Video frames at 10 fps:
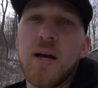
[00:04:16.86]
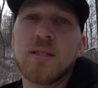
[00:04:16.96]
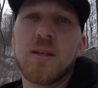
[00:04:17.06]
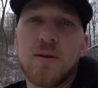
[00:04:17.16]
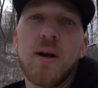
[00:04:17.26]
nice
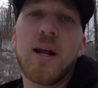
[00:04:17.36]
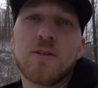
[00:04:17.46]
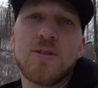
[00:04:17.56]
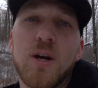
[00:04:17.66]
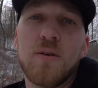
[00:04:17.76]
that they're right next
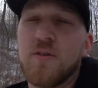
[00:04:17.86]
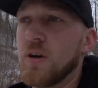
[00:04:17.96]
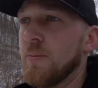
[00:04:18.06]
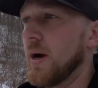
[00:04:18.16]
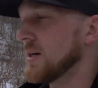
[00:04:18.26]
to each other for
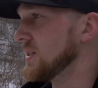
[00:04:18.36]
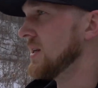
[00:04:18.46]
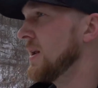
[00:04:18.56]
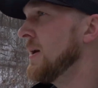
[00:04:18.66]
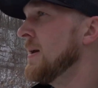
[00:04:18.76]

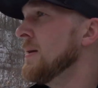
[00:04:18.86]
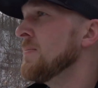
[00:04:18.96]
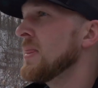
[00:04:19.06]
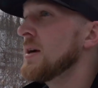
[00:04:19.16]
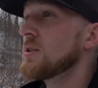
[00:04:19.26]
comparison.
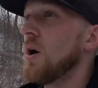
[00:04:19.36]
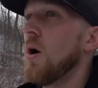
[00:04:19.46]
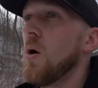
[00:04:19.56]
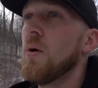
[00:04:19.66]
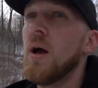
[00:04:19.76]

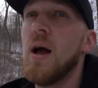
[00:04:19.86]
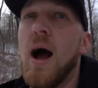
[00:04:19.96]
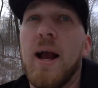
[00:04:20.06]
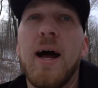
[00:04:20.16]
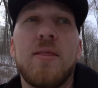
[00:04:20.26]
So
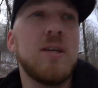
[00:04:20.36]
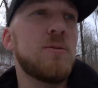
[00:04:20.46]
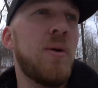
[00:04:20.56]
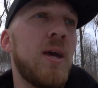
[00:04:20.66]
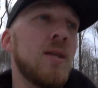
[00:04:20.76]
I got this
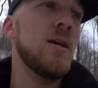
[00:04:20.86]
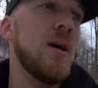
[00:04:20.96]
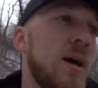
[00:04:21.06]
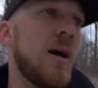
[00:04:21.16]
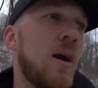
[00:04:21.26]
pinned.
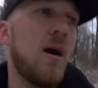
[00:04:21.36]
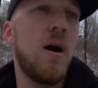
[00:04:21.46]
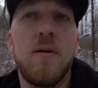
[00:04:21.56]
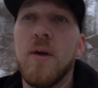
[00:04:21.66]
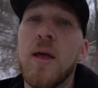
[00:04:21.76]

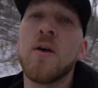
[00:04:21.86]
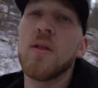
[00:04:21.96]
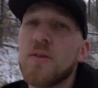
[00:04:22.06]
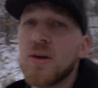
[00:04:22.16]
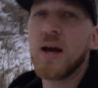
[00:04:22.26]
And the
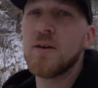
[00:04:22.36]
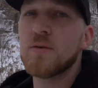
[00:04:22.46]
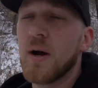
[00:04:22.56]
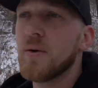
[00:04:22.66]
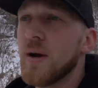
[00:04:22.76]
other thing I do
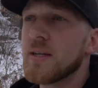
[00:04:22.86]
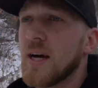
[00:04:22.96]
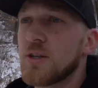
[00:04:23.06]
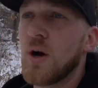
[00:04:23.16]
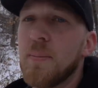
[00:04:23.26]
right away is
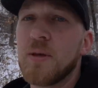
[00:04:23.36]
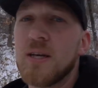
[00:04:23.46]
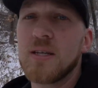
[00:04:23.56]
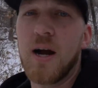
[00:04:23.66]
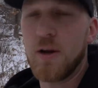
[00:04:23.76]
I drop
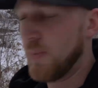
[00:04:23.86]
these. I already